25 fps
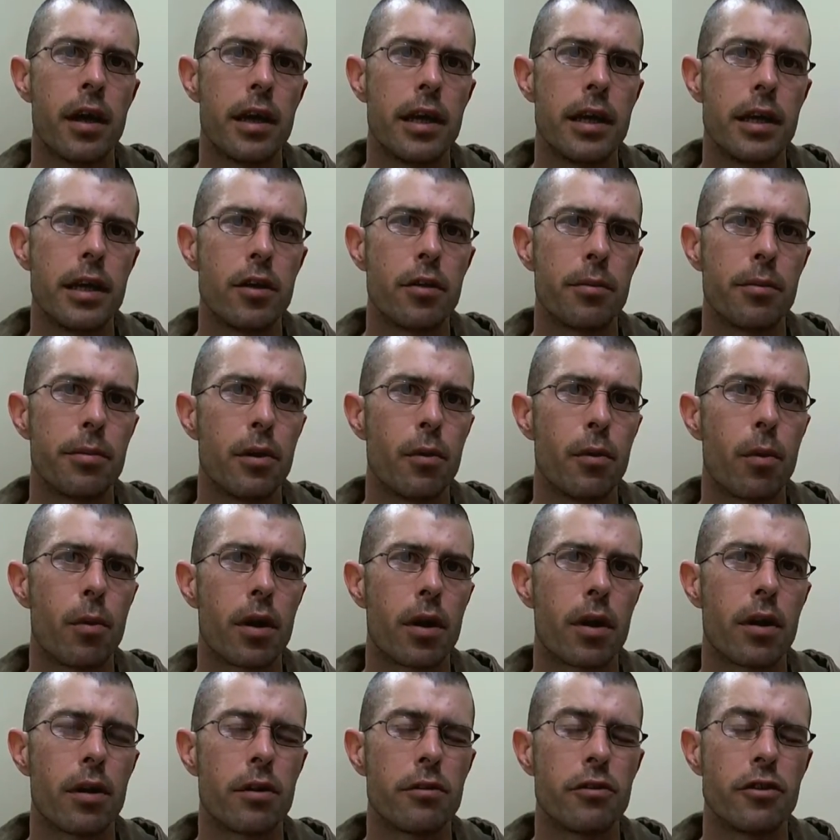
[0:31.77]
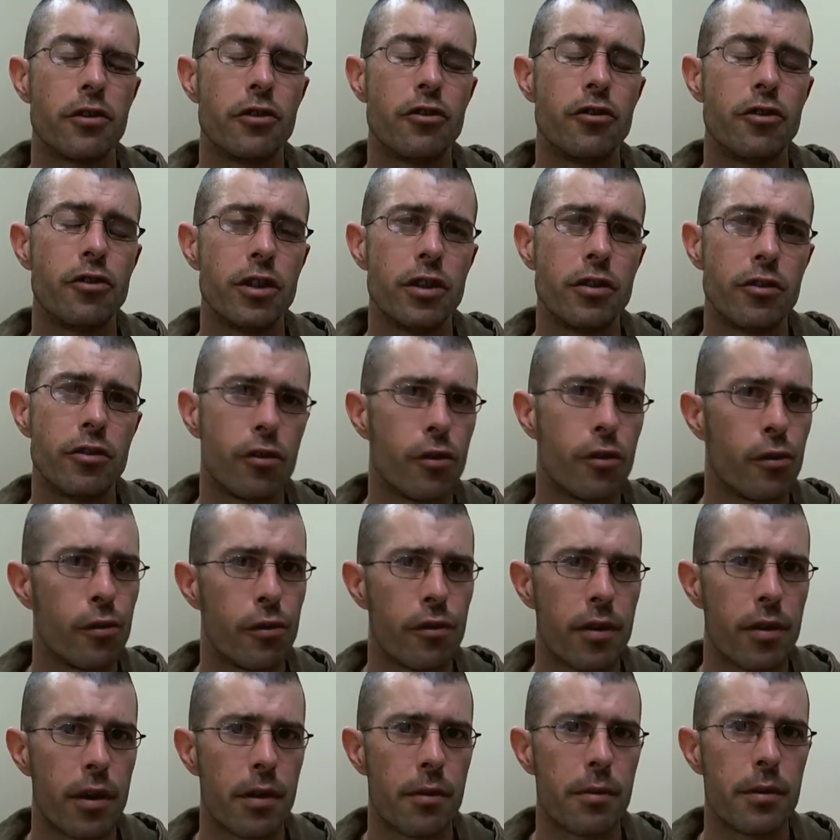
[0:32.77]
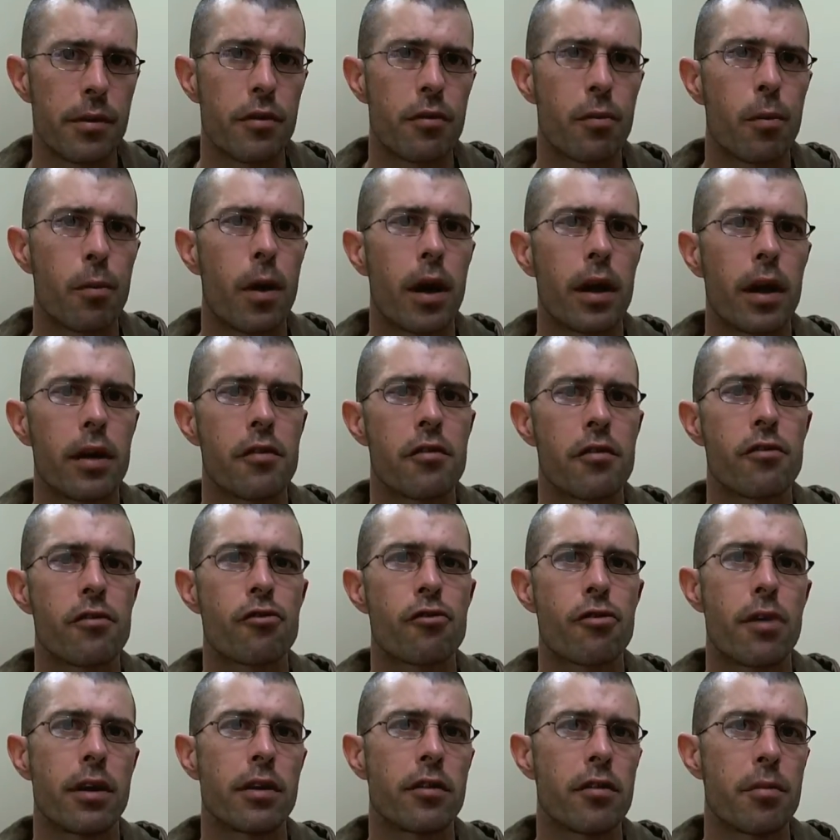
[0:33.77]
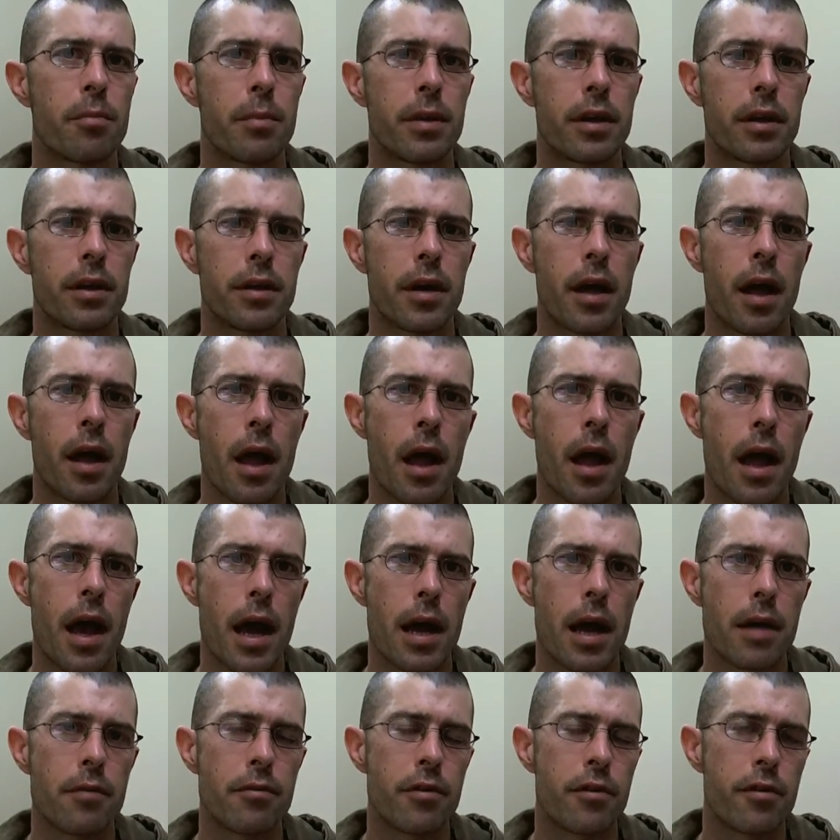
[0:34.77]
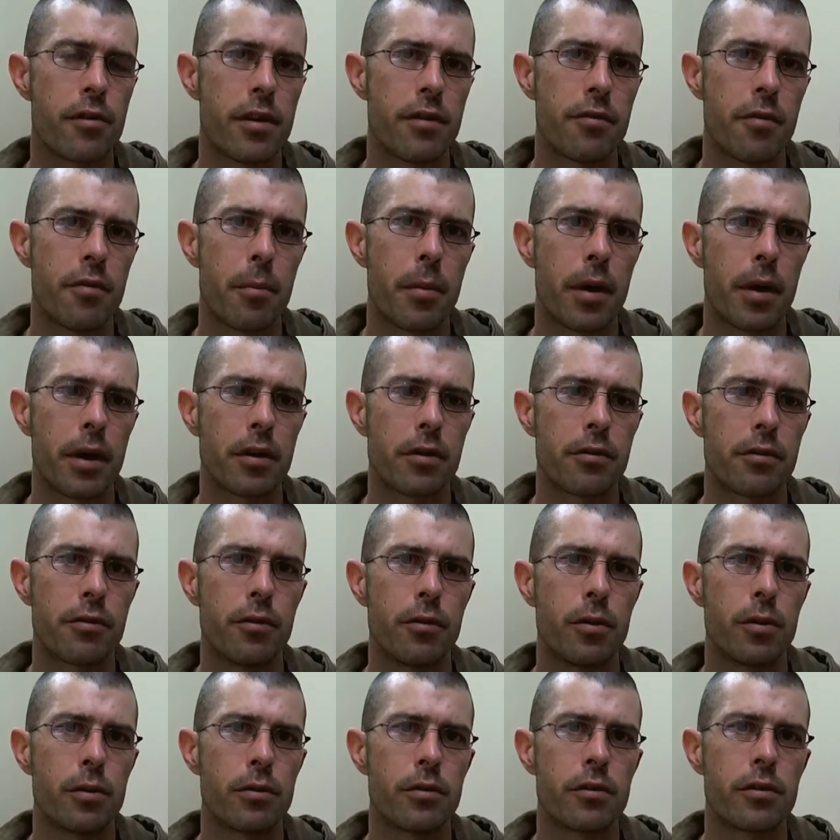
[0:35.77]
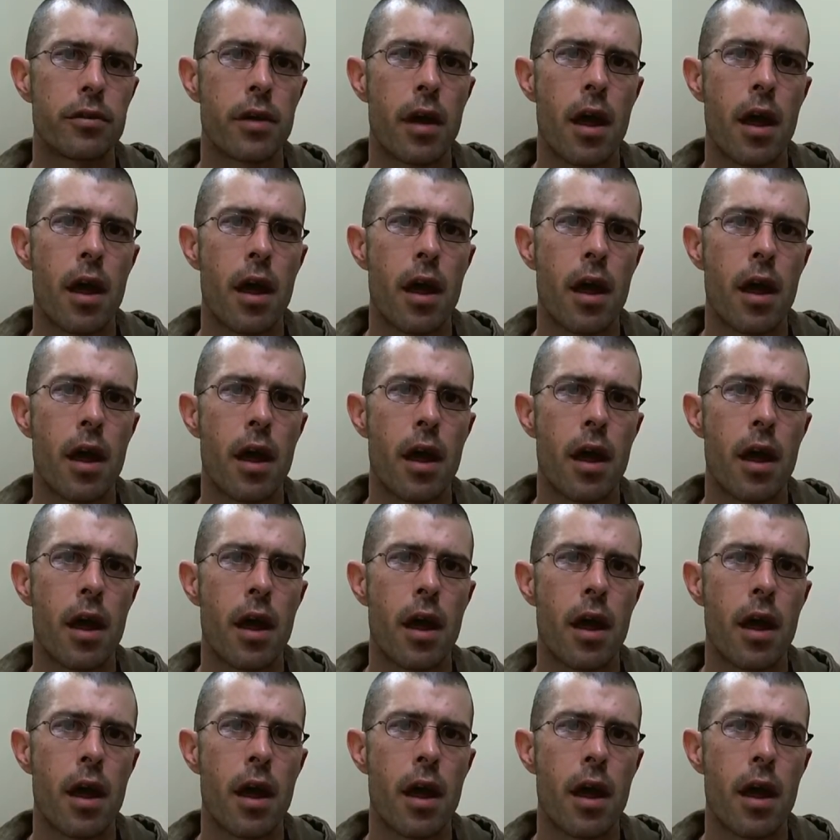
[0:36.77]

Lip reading: EW100 G2 series wireless transmitter and receiver microphones.